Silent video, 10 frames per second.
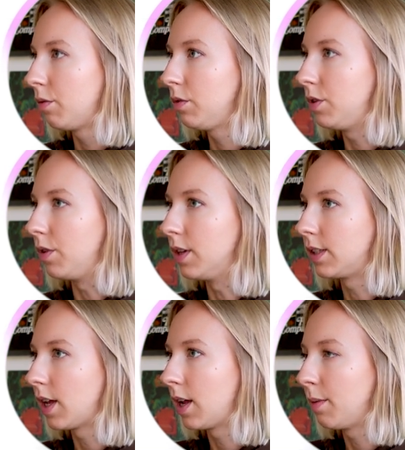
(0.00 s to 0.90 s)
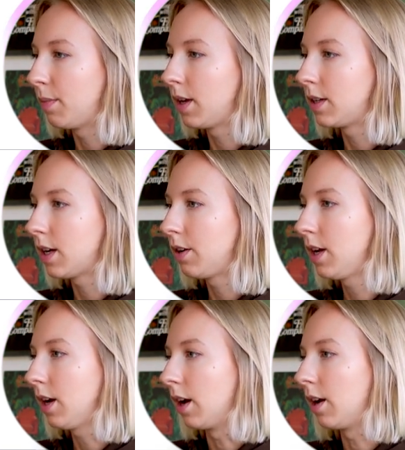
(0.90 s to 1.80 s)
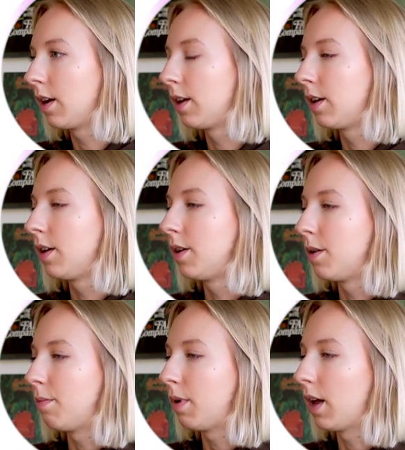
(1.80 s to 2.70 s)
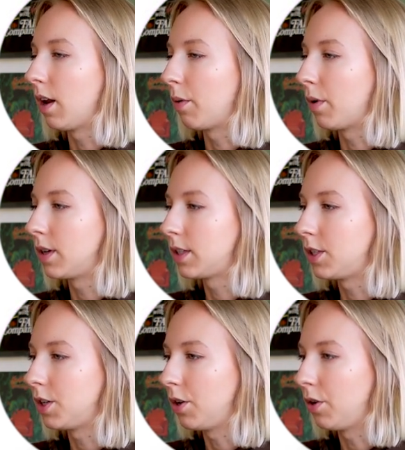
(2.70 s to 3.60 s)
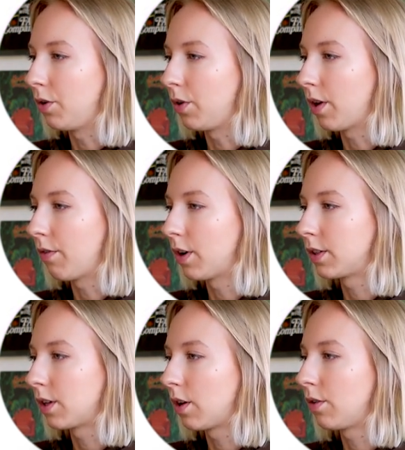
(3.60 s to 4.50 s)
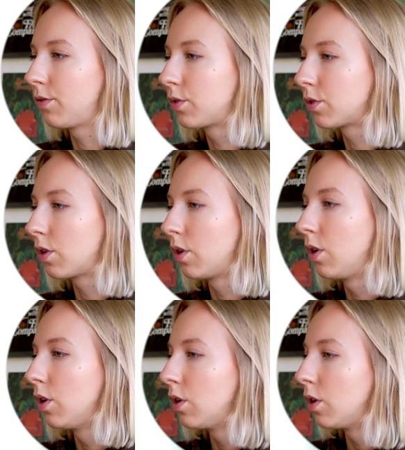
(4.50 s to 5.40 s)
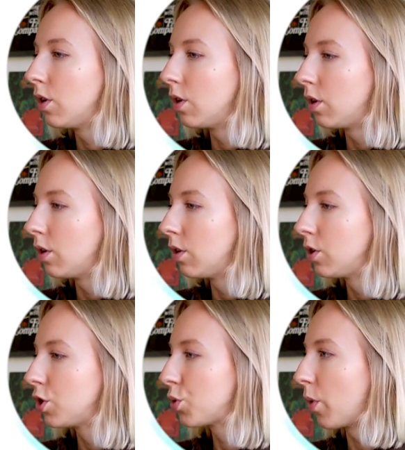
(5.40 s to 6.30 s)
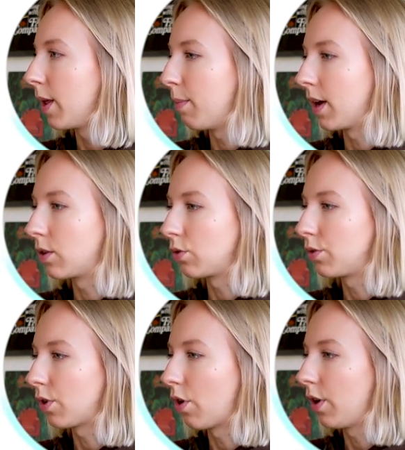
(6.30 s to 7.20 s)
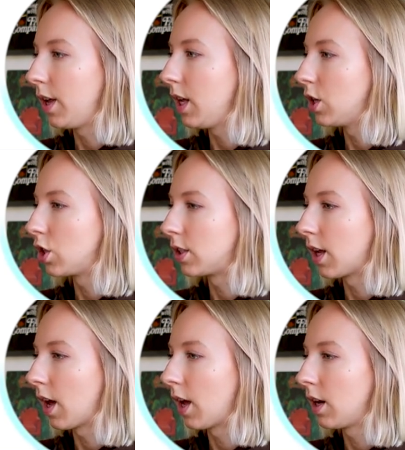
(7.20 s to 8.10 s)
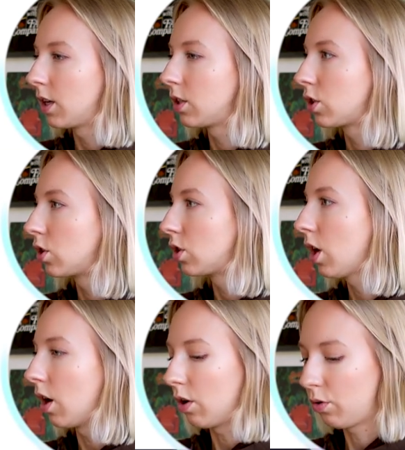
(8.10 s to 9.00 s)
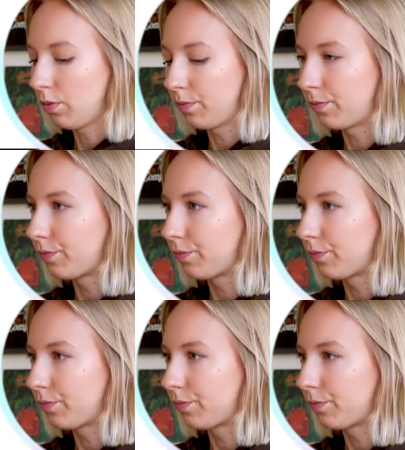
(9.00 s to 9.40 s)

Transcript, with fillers: we'll do the same down here but I want to give ourselves 20 pixels on each side. So